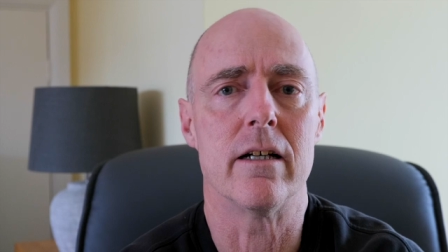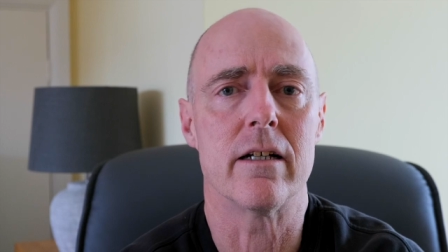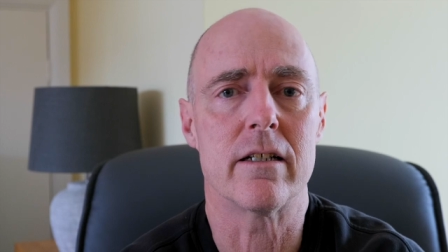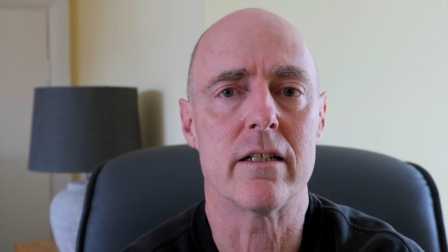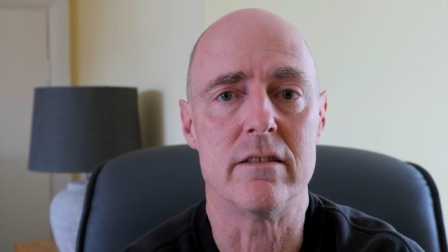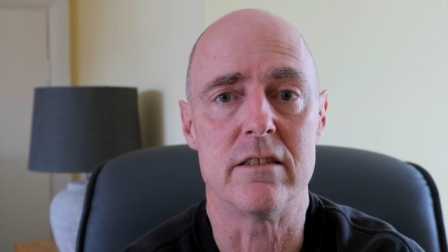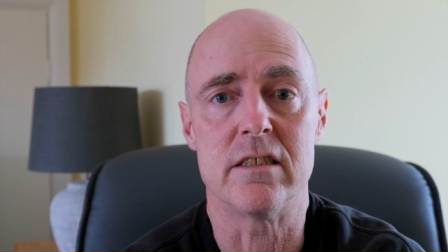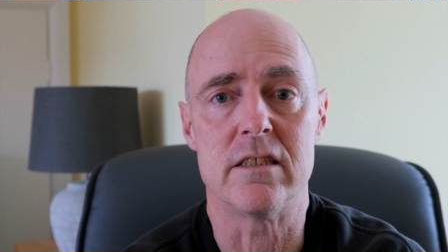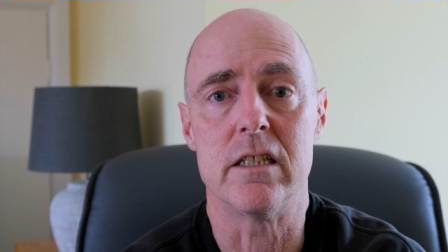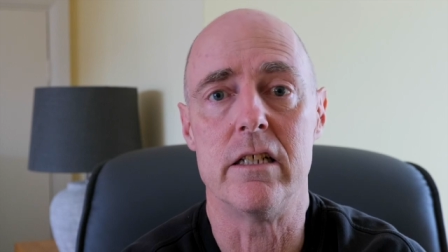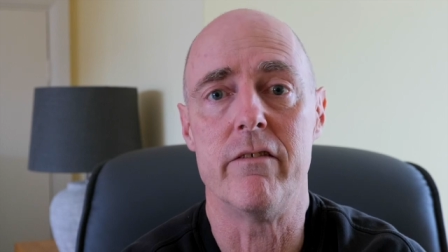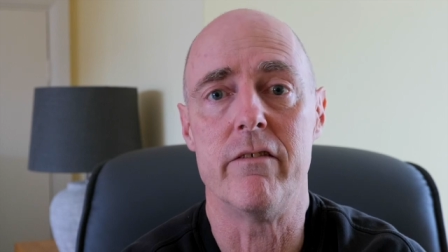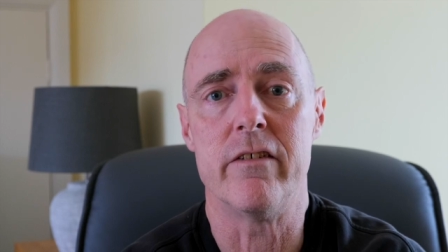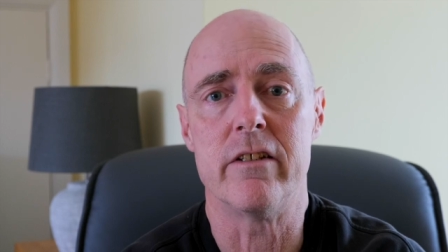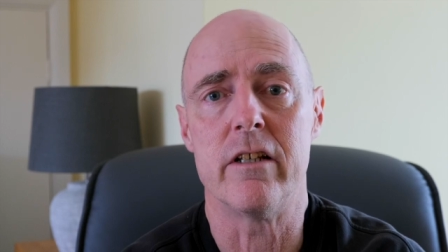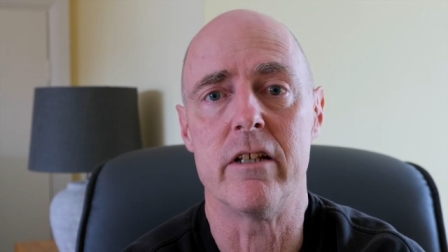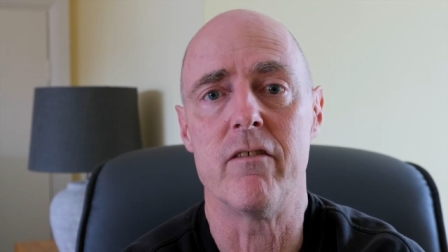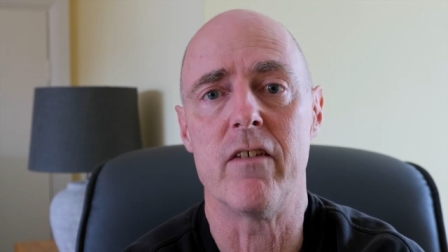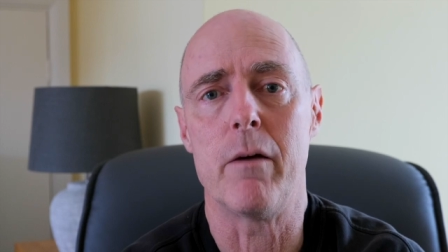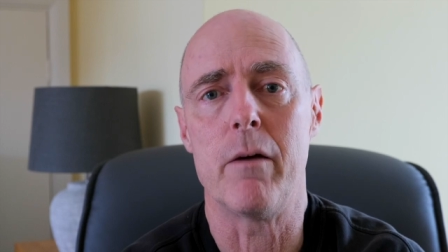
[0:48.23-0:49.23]

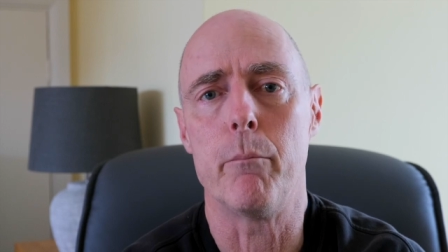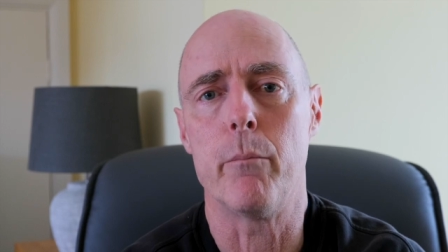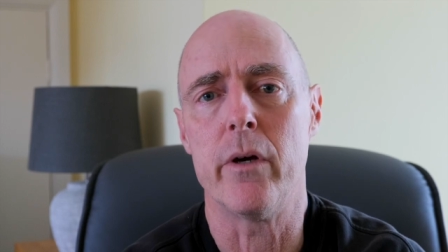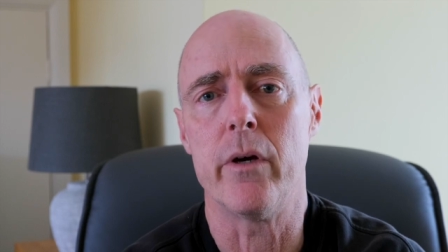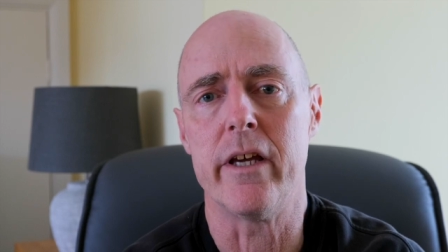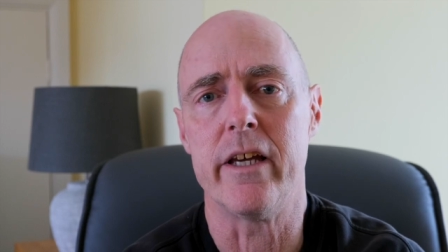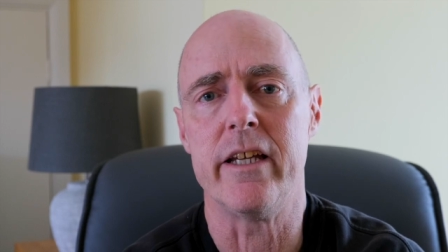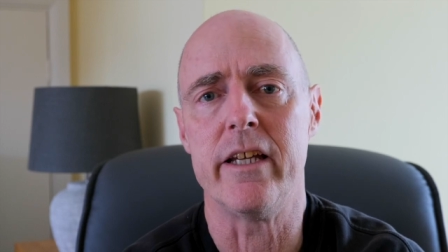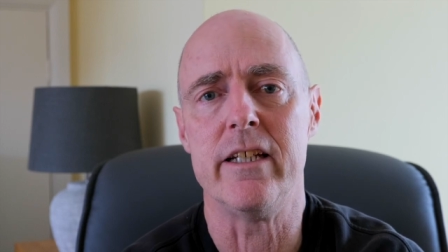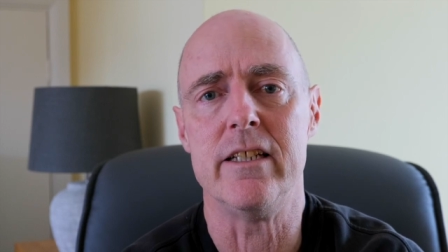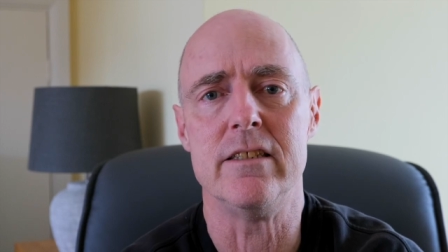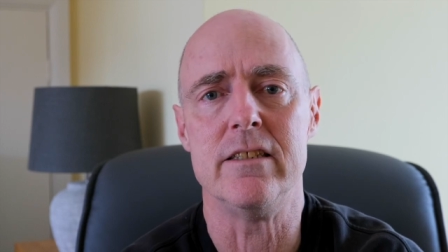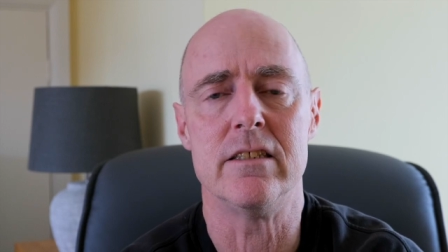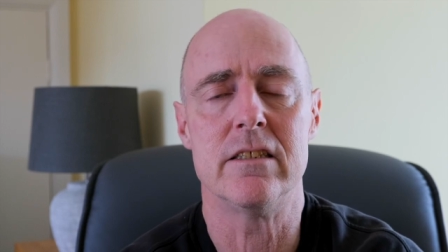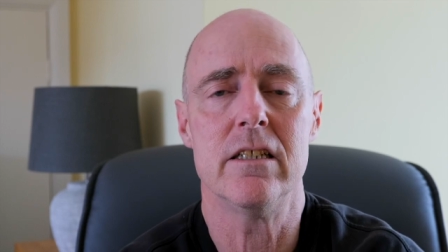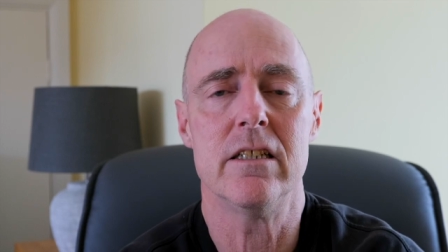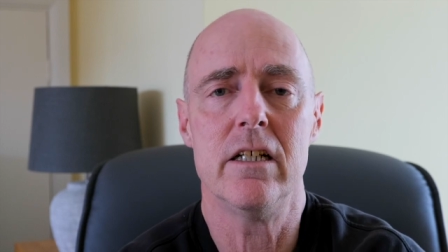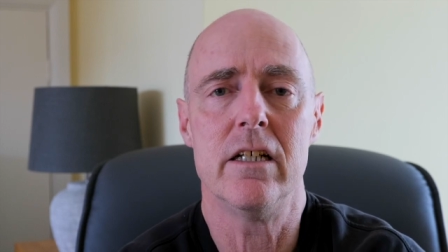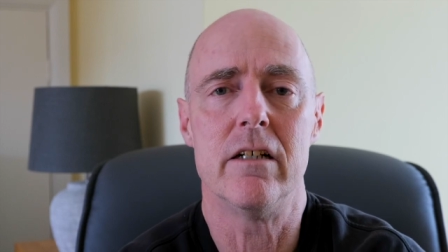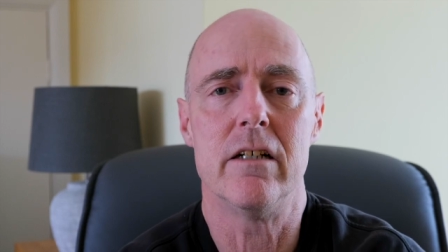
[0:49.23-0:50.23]
Conservative MPs